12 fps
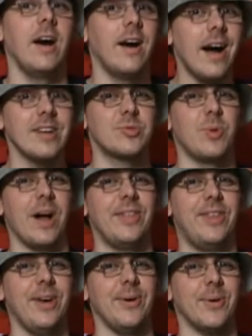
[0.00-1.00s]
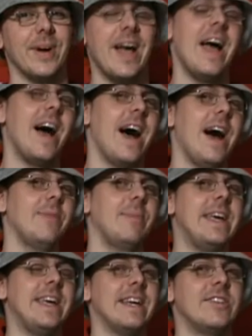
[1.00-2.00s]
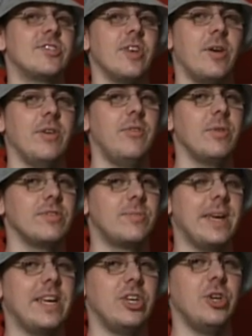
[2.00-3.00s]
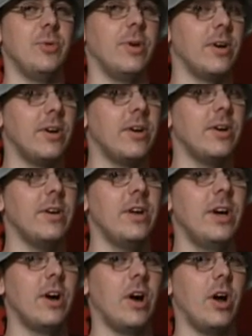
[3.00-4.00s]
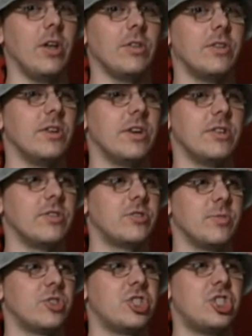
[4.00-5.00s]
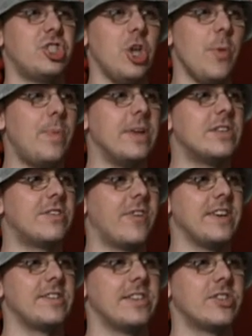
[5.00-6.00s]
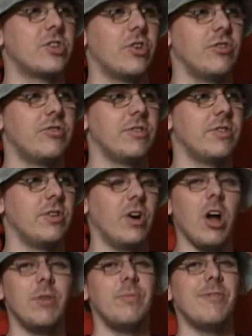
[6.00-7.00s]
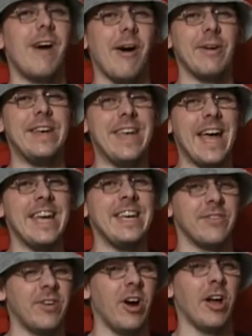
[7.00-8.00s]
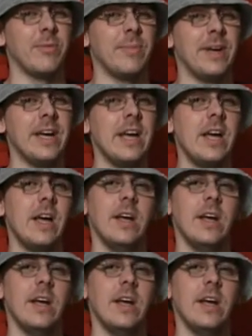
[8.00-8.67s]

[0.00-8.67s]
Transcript: That's what I'd do. I'd make it so if you want to make a new law on uh, some stupidest things in this country, and a lot of them are out of date, you've got to admit, it